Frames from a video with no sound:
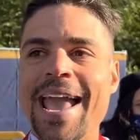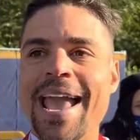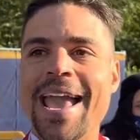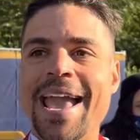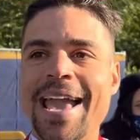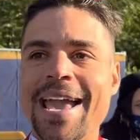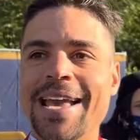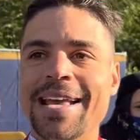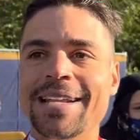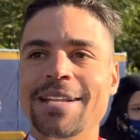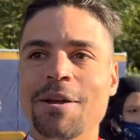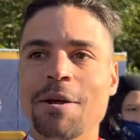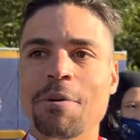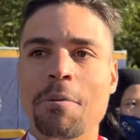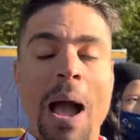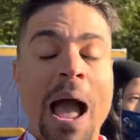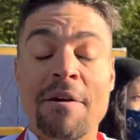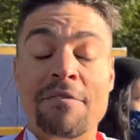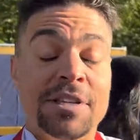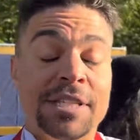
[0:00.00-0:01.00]
And
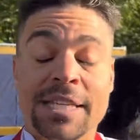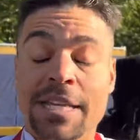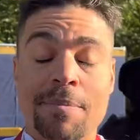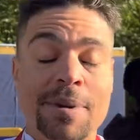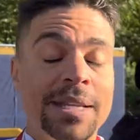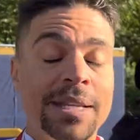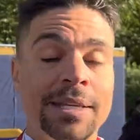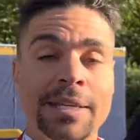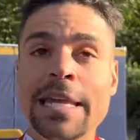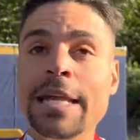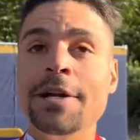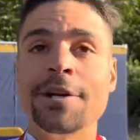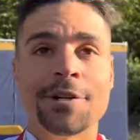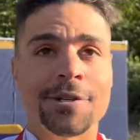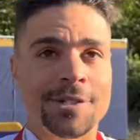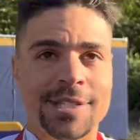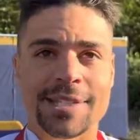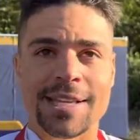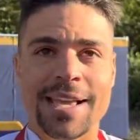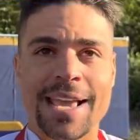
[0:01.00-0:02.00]
I haven't seen him in
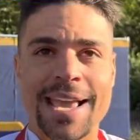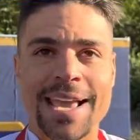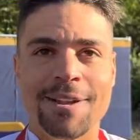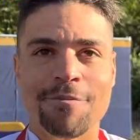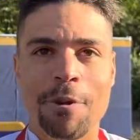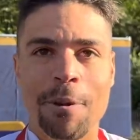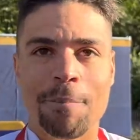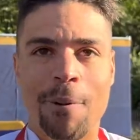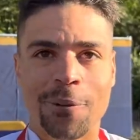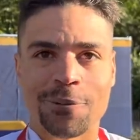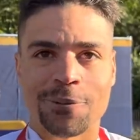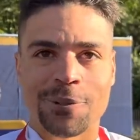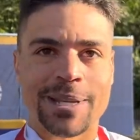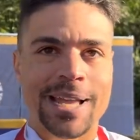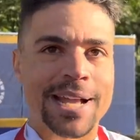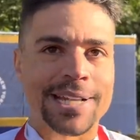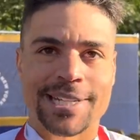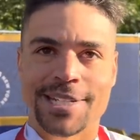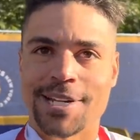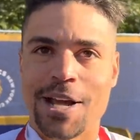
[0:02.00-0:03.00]
years. And we both were
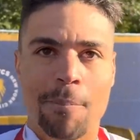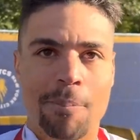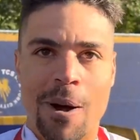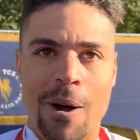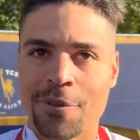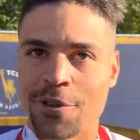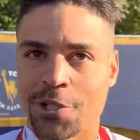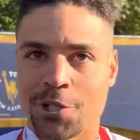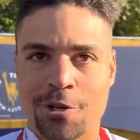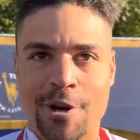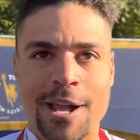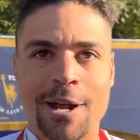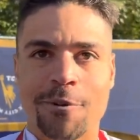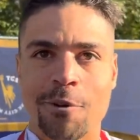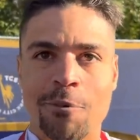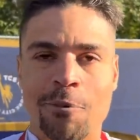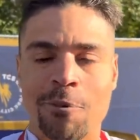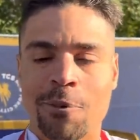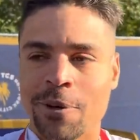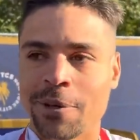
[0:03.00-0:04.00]
catching up on the trail.
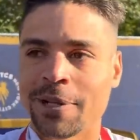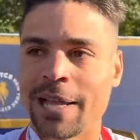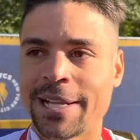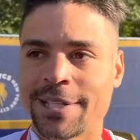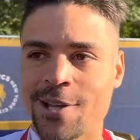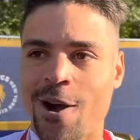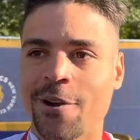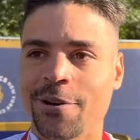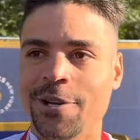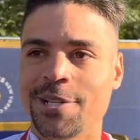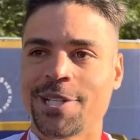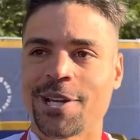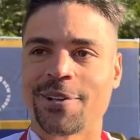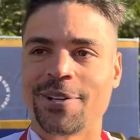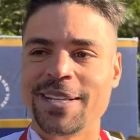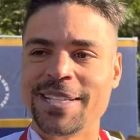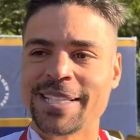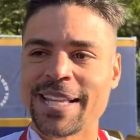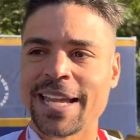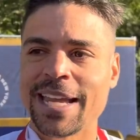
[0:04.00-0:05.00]
We're like talking to each other.
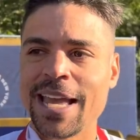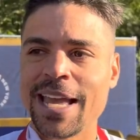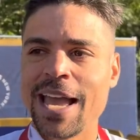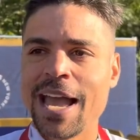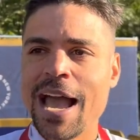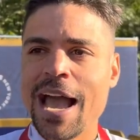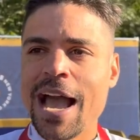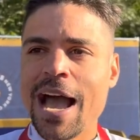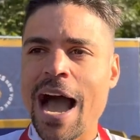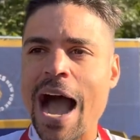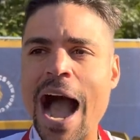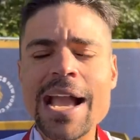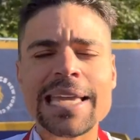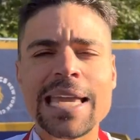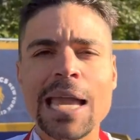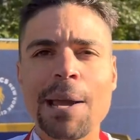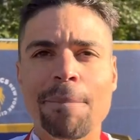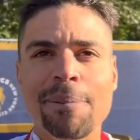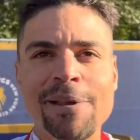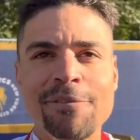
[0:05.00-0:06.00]
And he's like, I
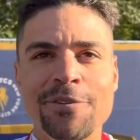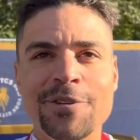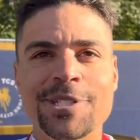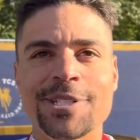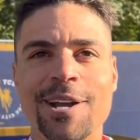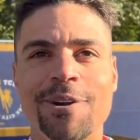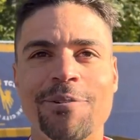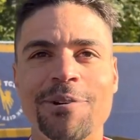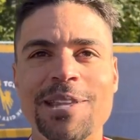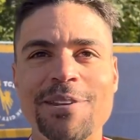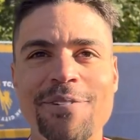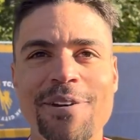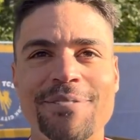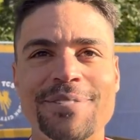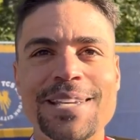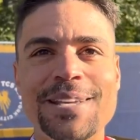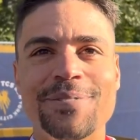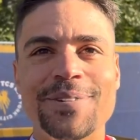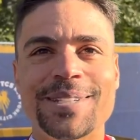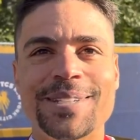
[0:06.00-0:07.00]
can't believe you stuck with the
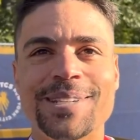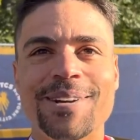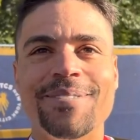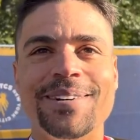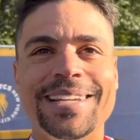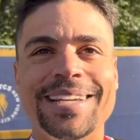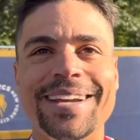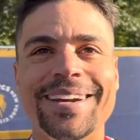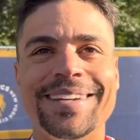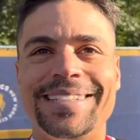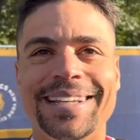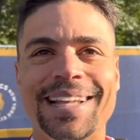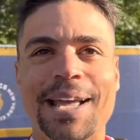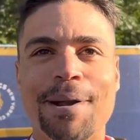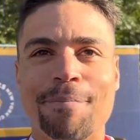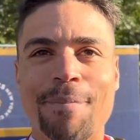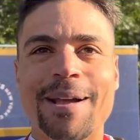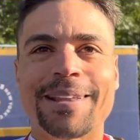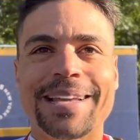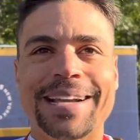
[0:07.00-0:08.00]
15 for so many years. He like
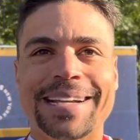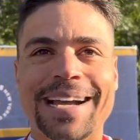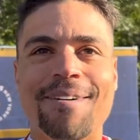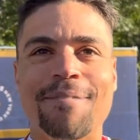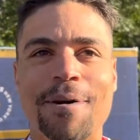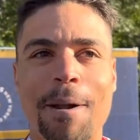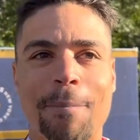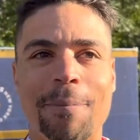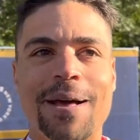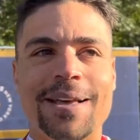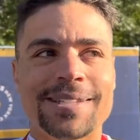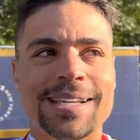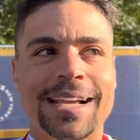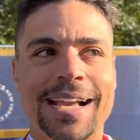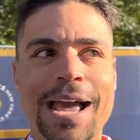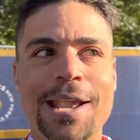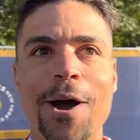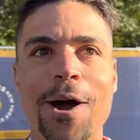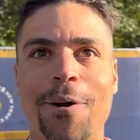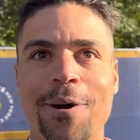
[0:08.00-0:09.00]
brought that comment up. And I was like,
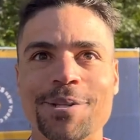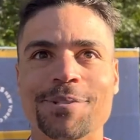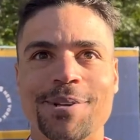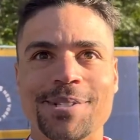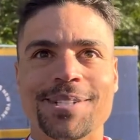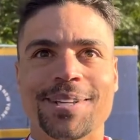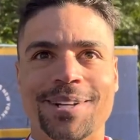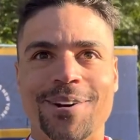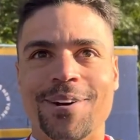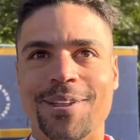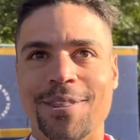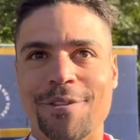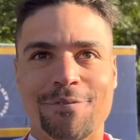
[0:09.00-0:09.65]
I know. I was supposed to go to the